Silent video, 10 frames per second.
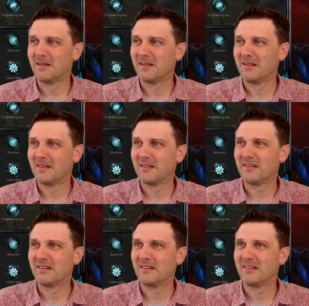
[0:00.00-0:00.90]

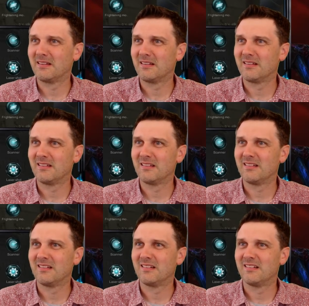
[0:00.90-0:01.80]

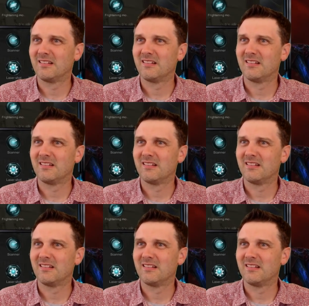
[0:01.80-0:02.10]
(silence)